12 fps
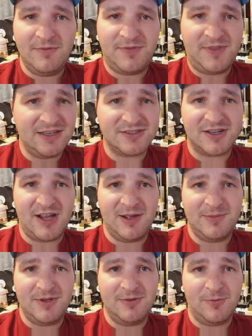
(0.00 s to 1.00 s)
things are
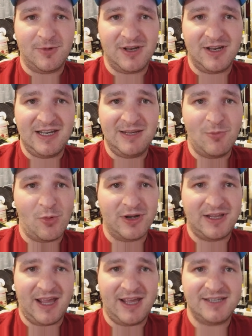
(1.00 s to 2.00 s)
coming. We're getting more
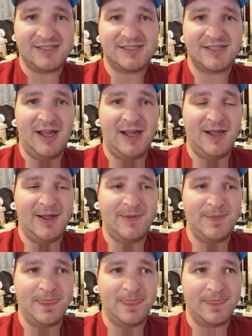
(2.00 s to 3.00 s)
guests,
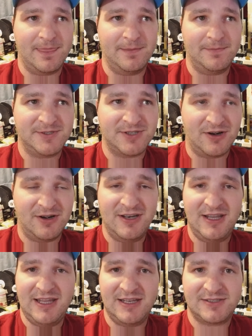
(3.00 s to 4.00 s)
starting to
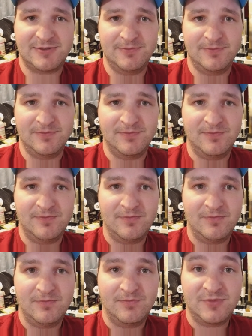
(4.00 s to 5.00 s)
get some
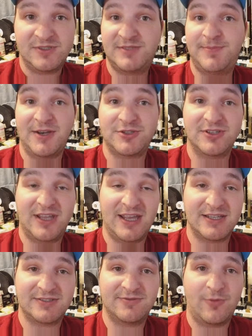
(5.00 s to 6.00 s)
special
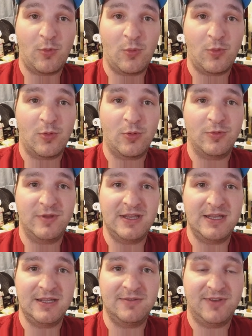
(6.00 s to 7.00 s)
guests for
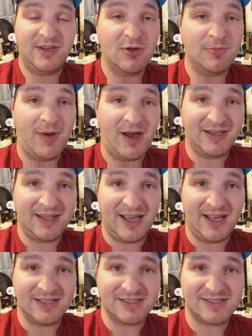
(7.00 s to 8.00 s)
the video
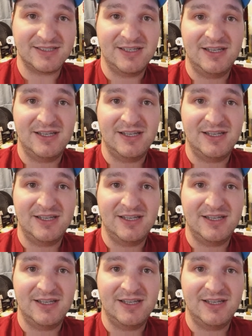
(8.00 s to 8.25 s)
podcasts